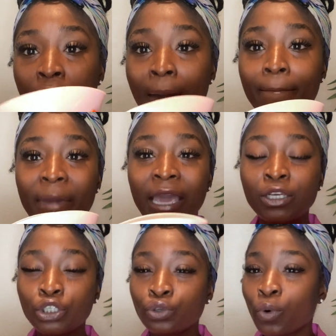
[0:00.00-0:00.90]

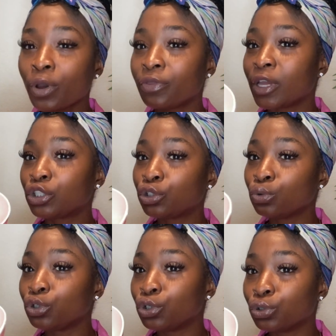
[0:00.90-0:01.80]
make sure that you
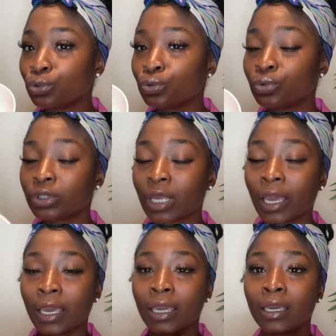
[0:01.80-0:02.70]
use
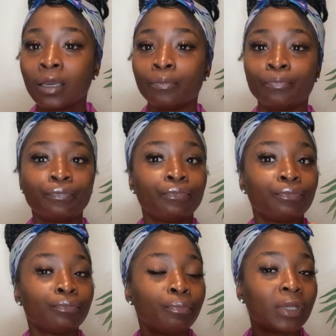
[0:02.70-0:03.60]
a
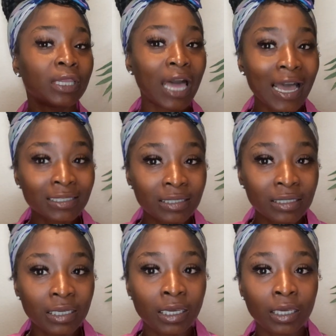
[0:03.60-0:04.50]

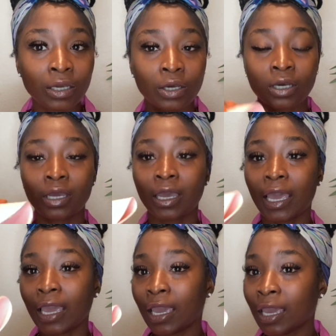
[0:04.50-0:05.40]
plastic,
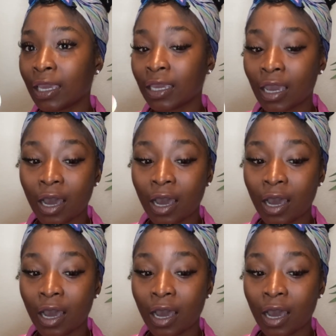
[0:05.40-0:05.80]
a